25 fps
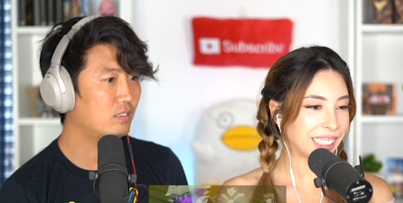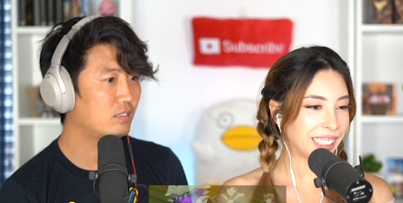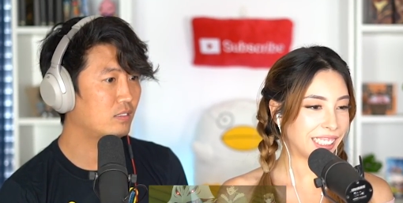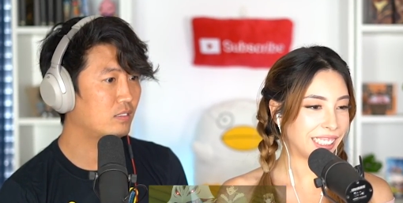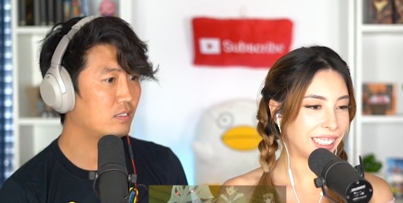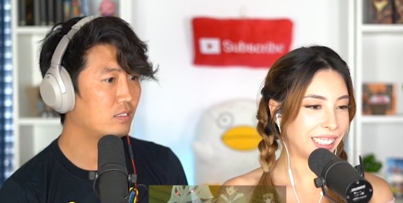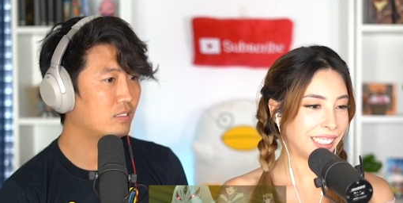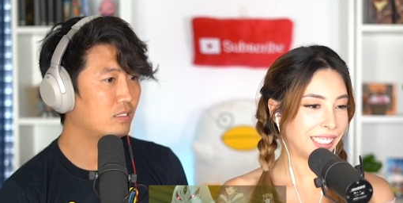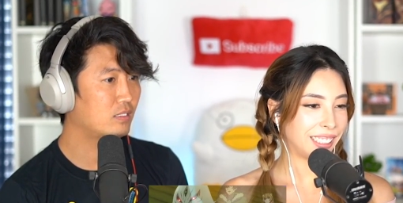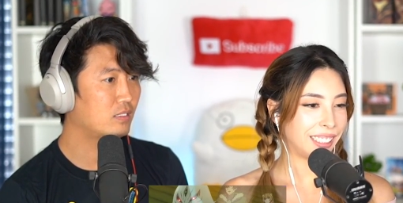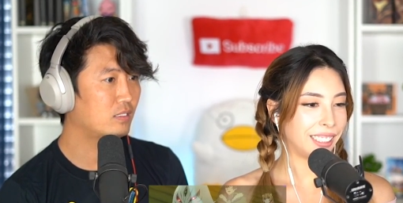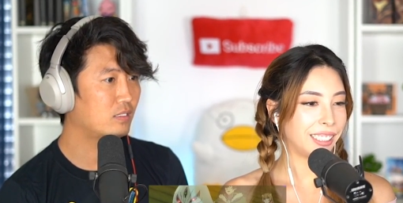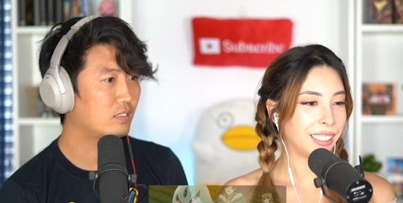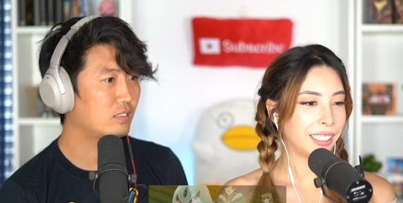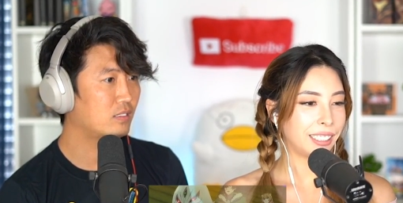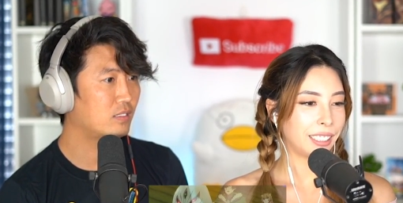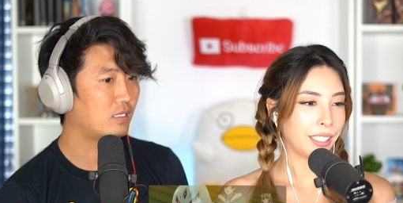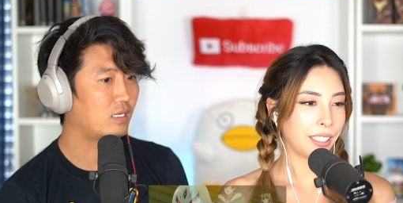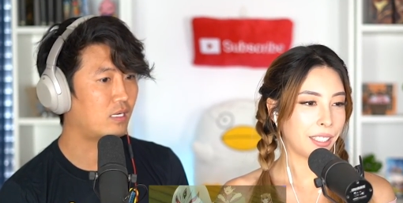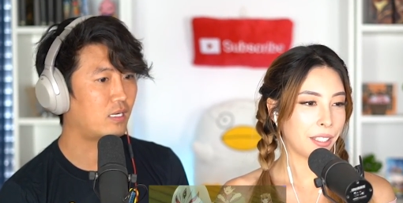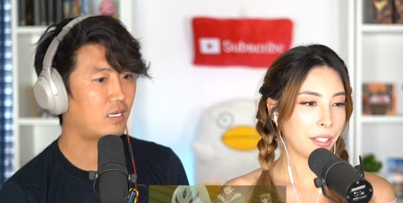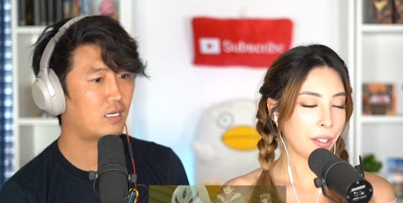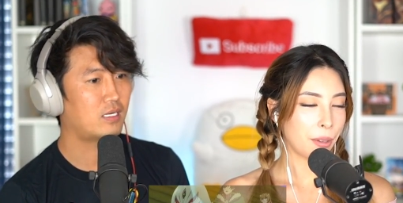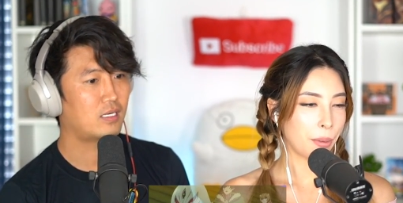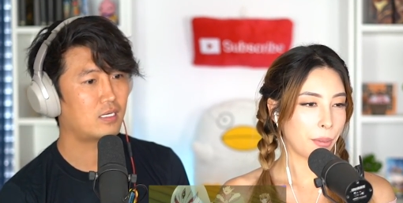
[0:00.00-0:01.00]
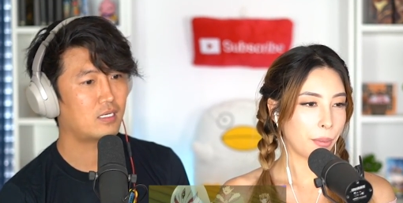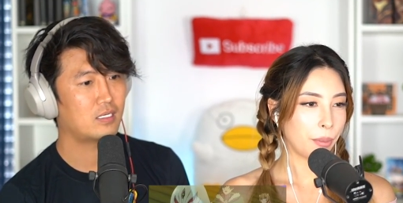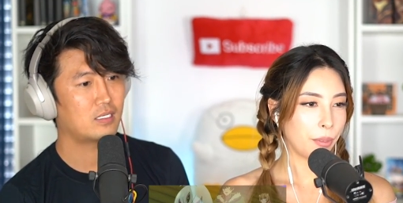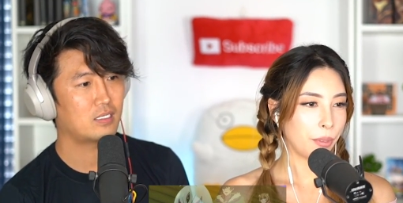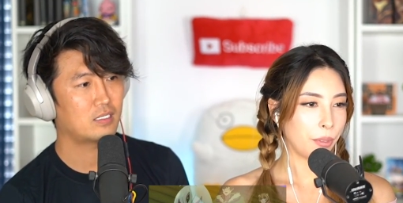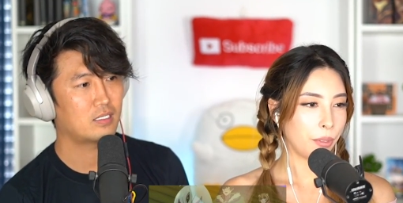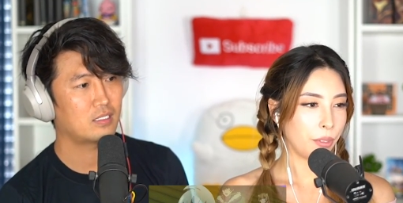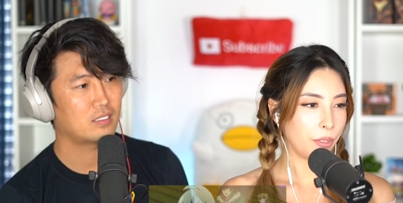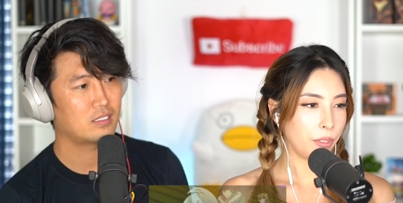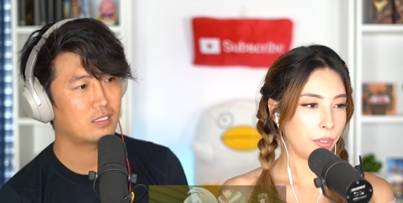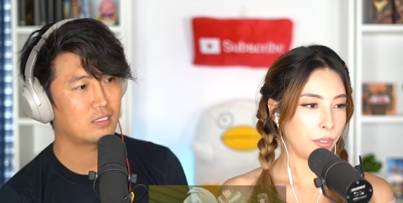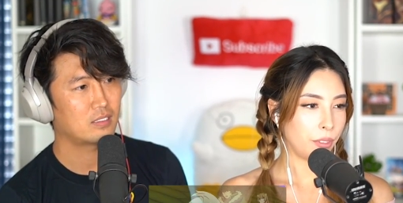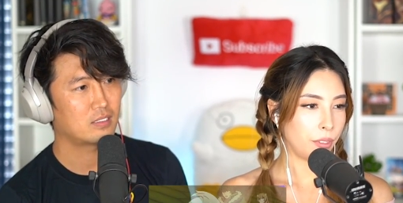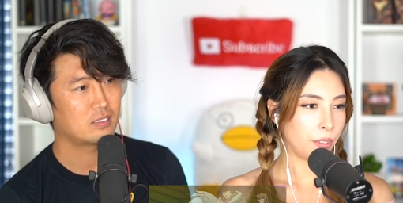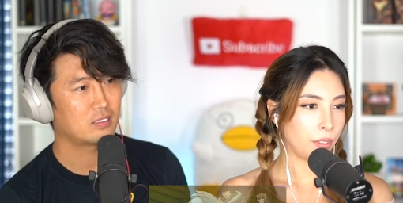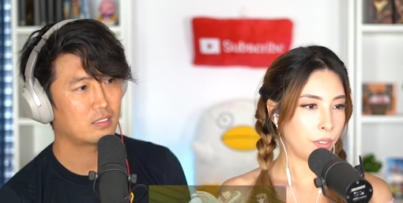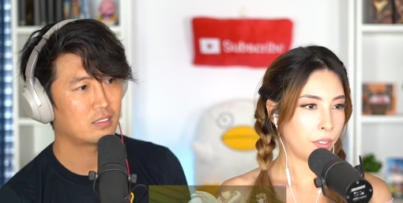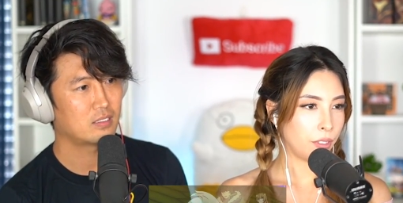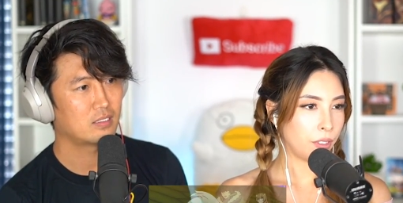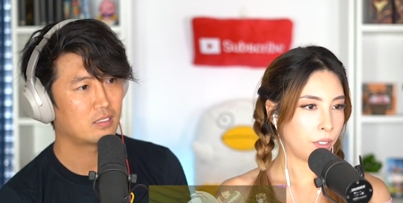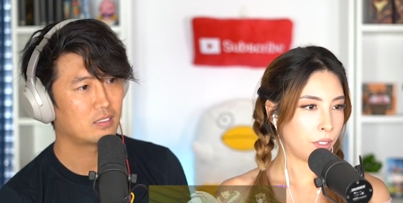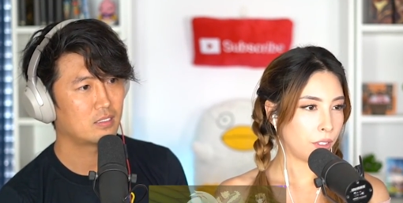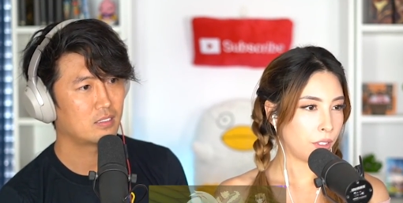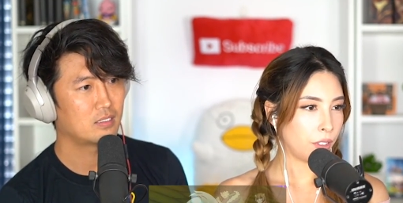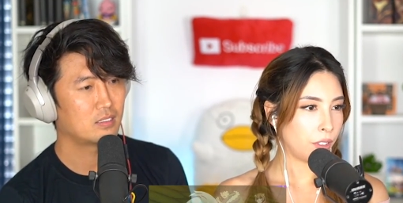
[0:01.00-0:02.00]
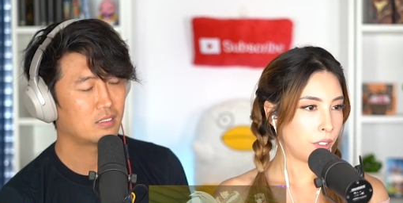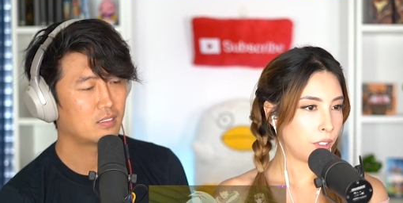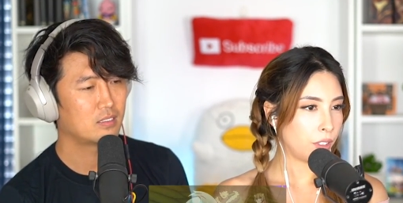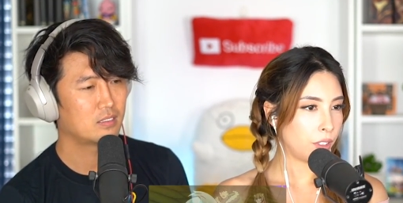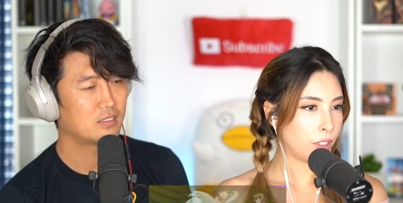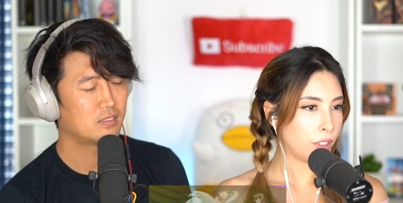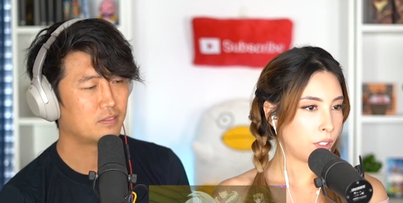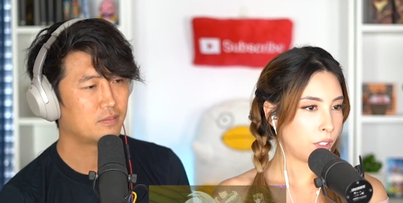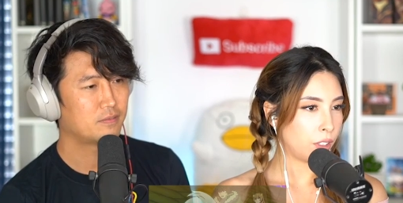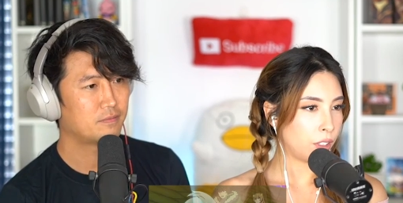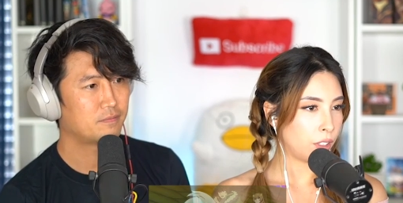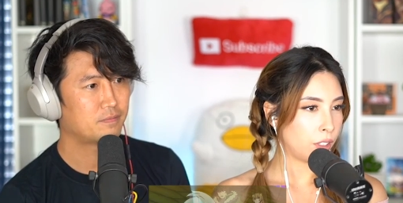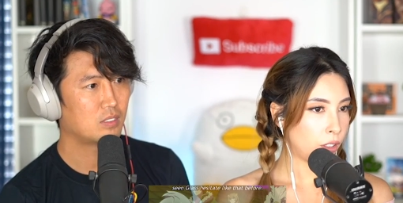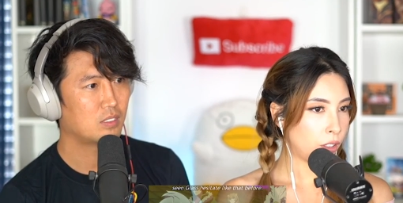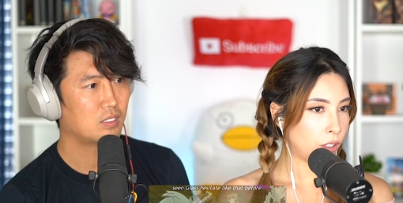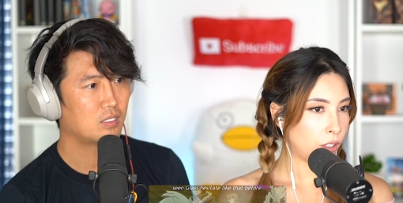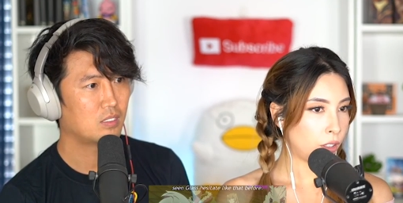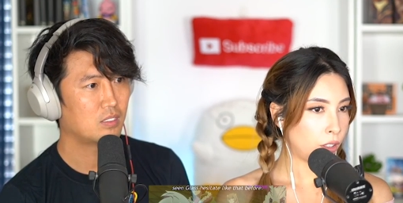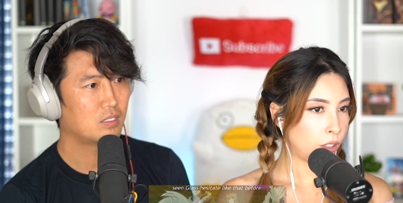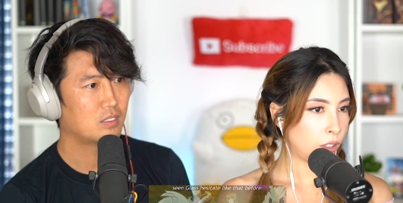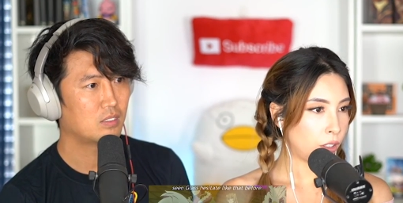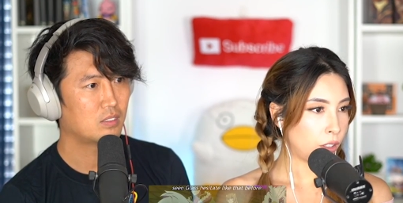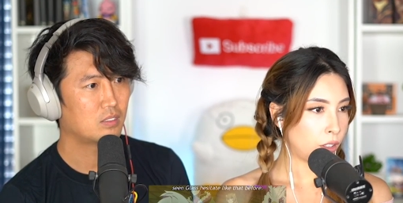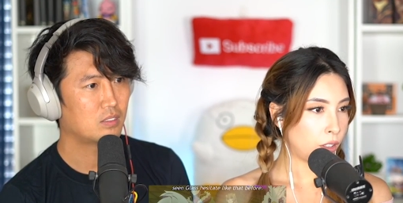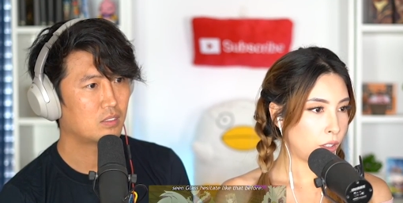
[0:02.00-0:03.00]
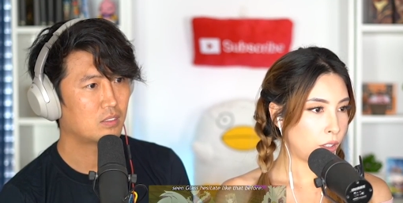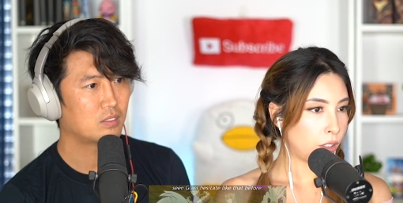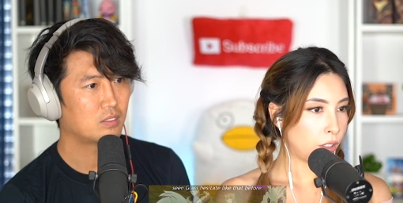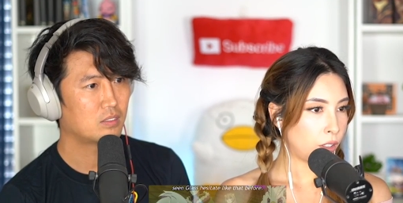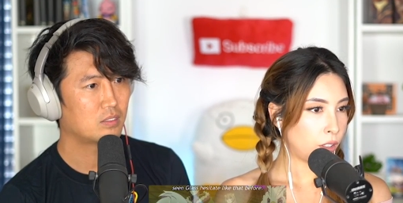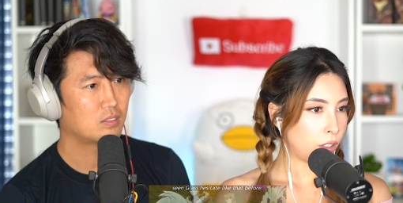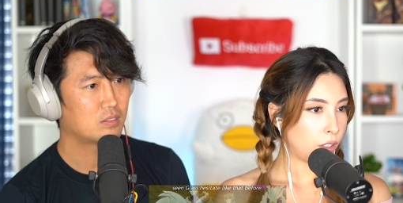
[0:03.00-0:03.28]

Nobody speaks.